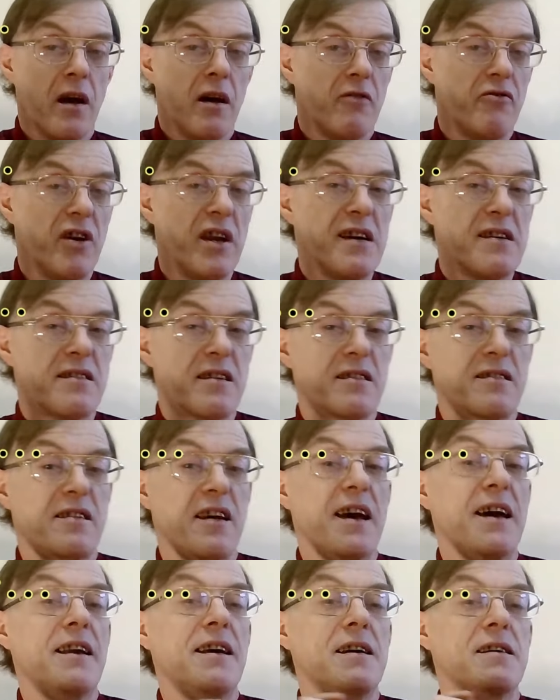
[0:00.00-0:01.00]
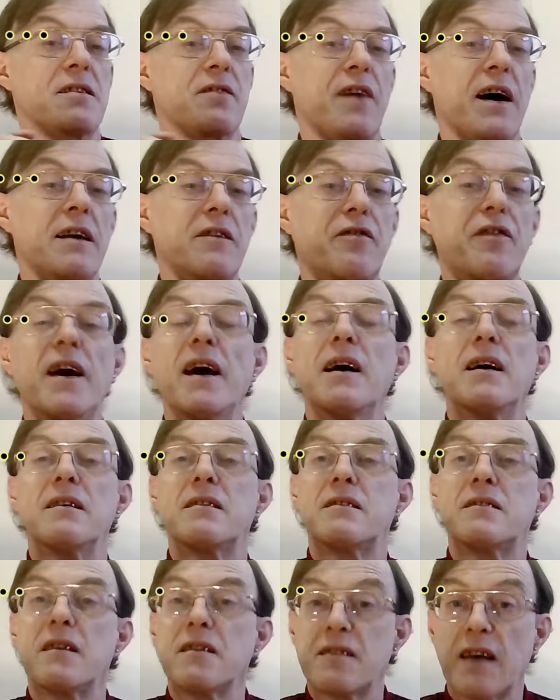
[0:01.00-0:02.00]
released a series of
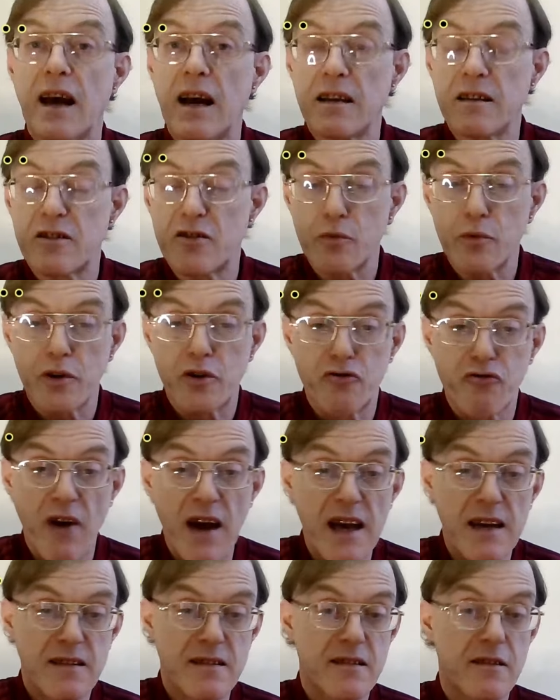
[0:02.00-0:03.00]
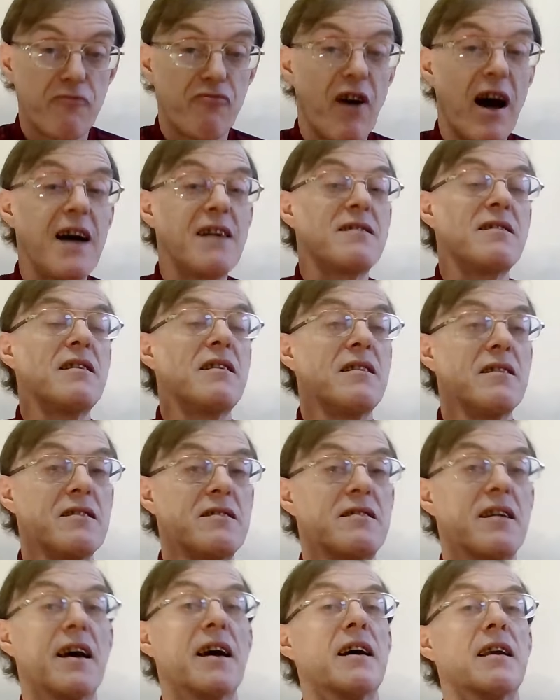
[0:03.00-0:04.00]
adverts designed to address the rising
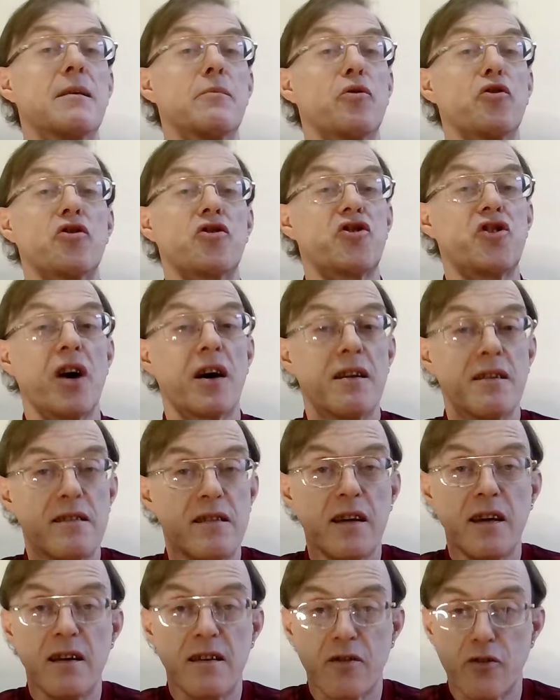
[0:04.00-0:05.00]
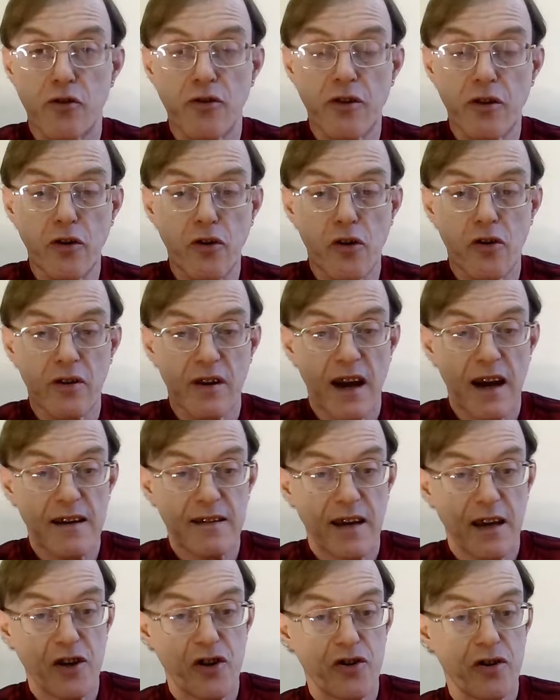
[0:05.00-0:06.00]
concern amongst charities and other
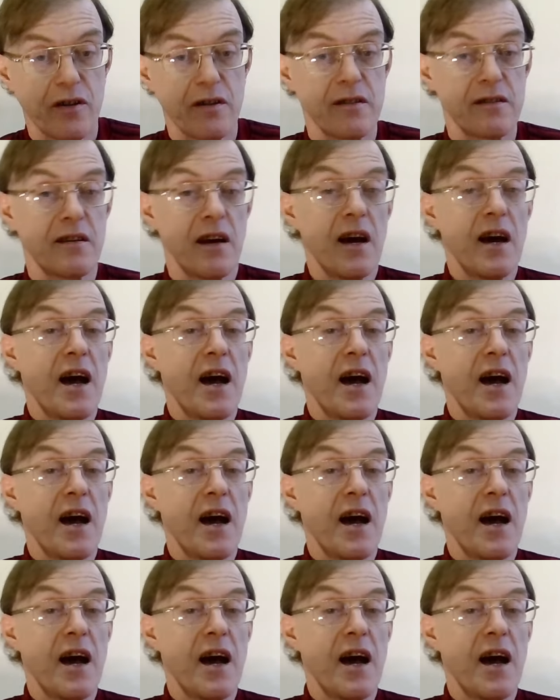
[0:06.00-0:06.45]
organisations